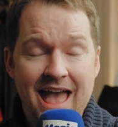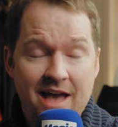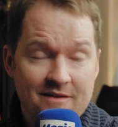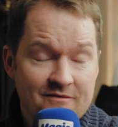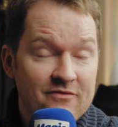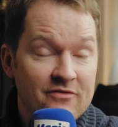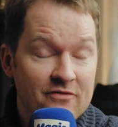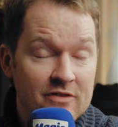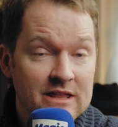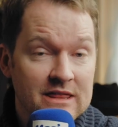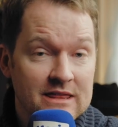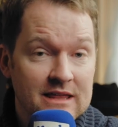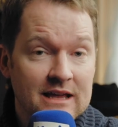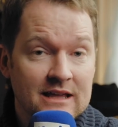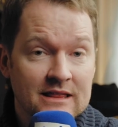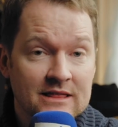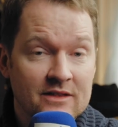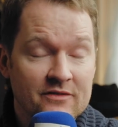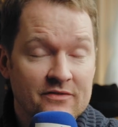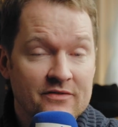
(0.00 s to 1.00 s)

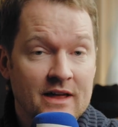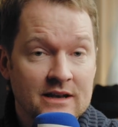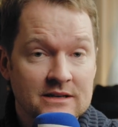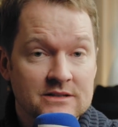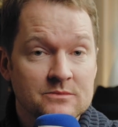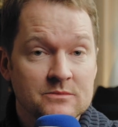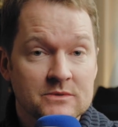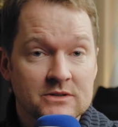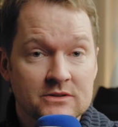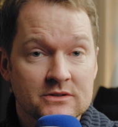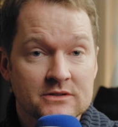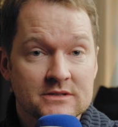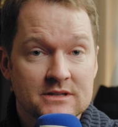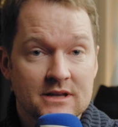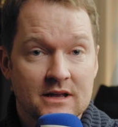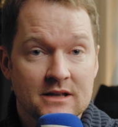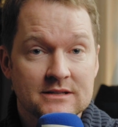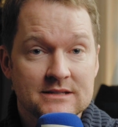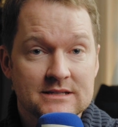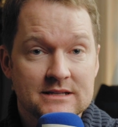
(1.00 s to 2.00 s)
everything the Phantom does
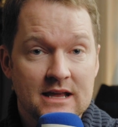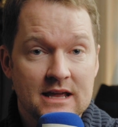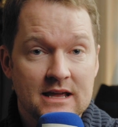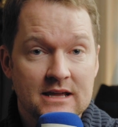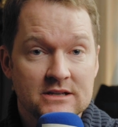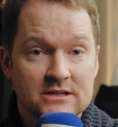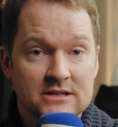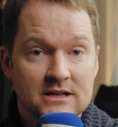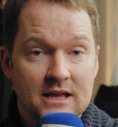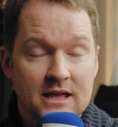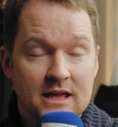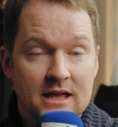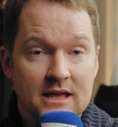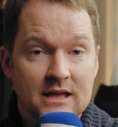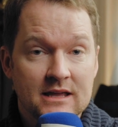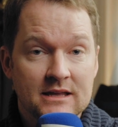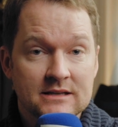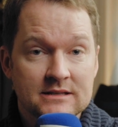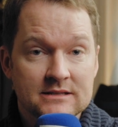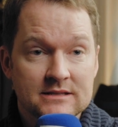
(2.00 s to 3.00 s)
on stage
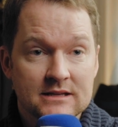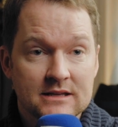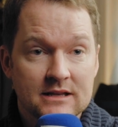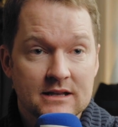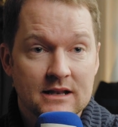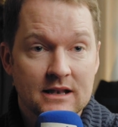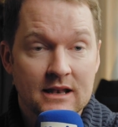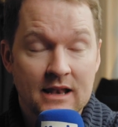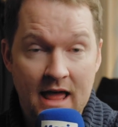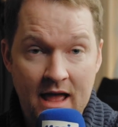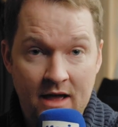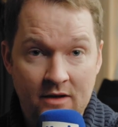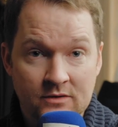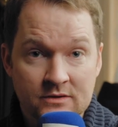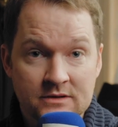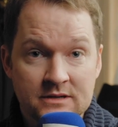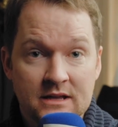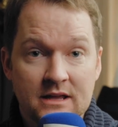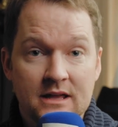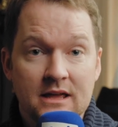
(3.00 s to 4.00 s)
is loud,
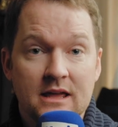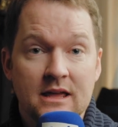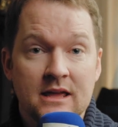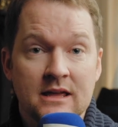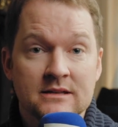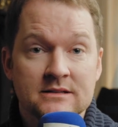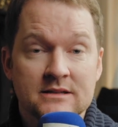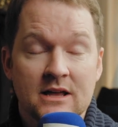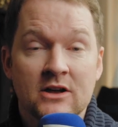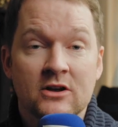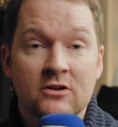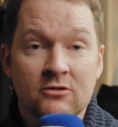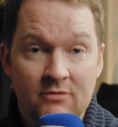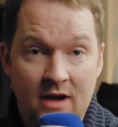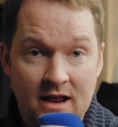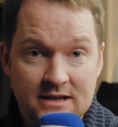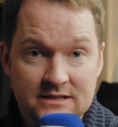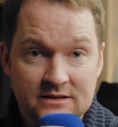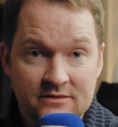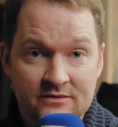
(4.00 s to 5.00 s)
is
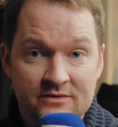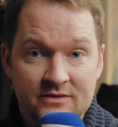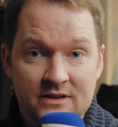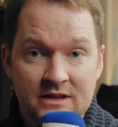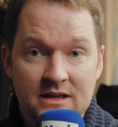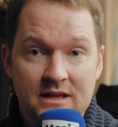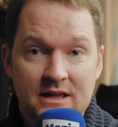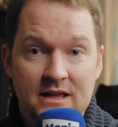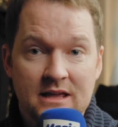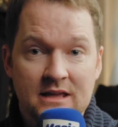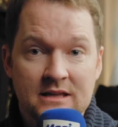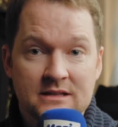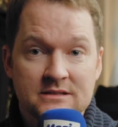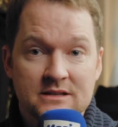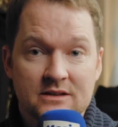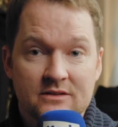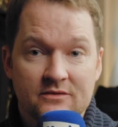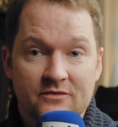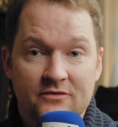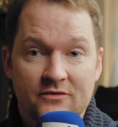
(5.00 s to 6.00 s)
aggressive, is
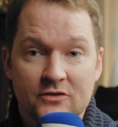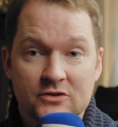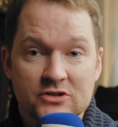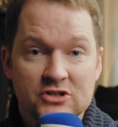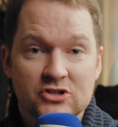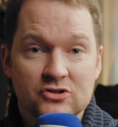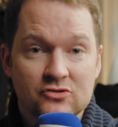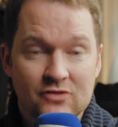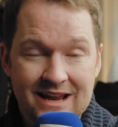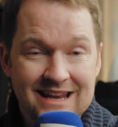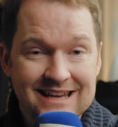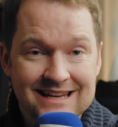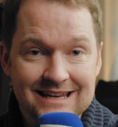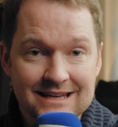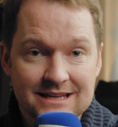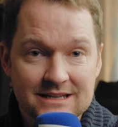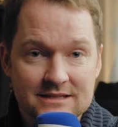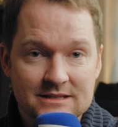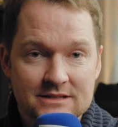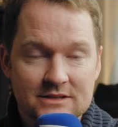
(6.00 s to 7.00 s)
frustrated.
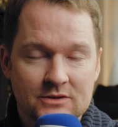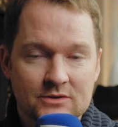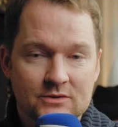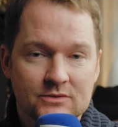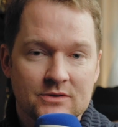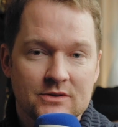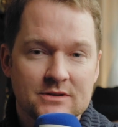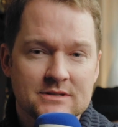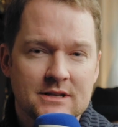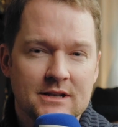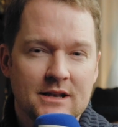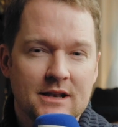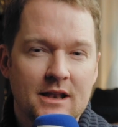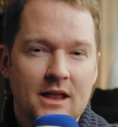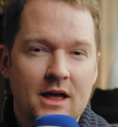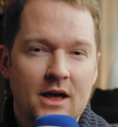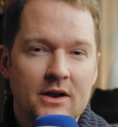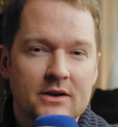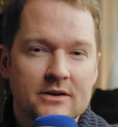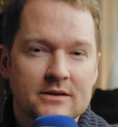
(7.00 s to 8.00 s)
So there's a
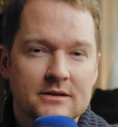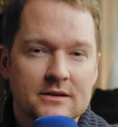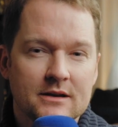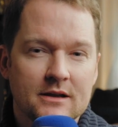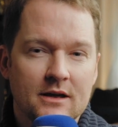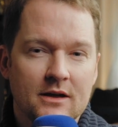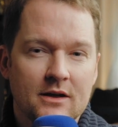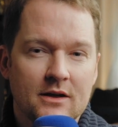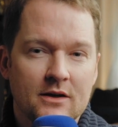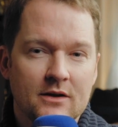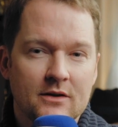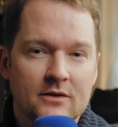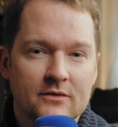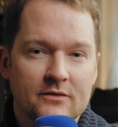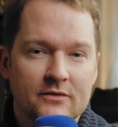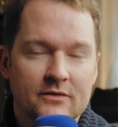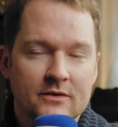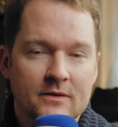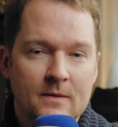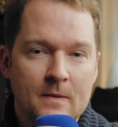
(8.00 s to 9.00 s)
lot
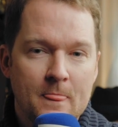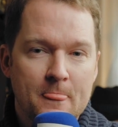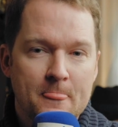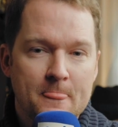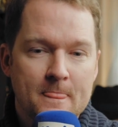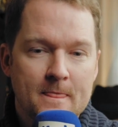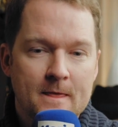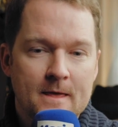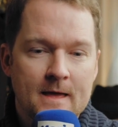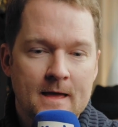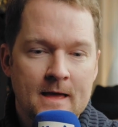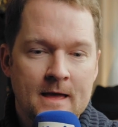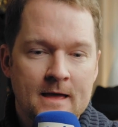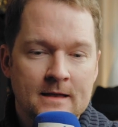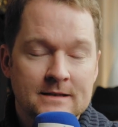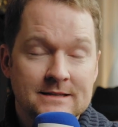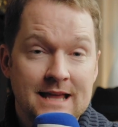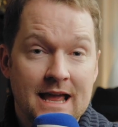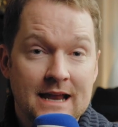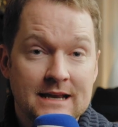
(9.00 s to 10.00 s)
of
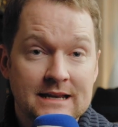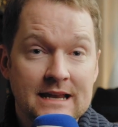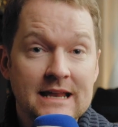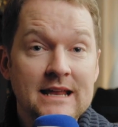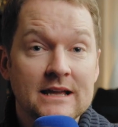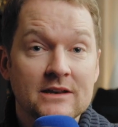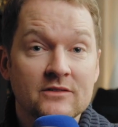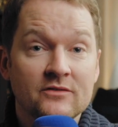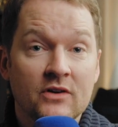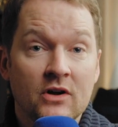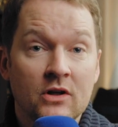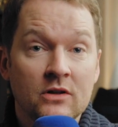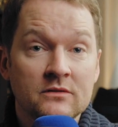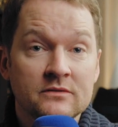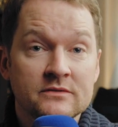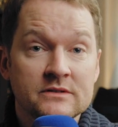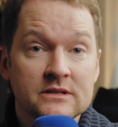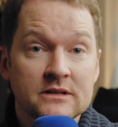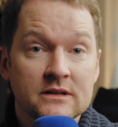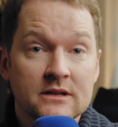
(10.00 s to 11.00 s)
technique
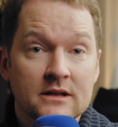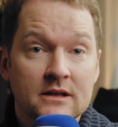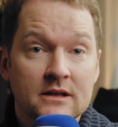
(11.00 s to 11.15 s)
involved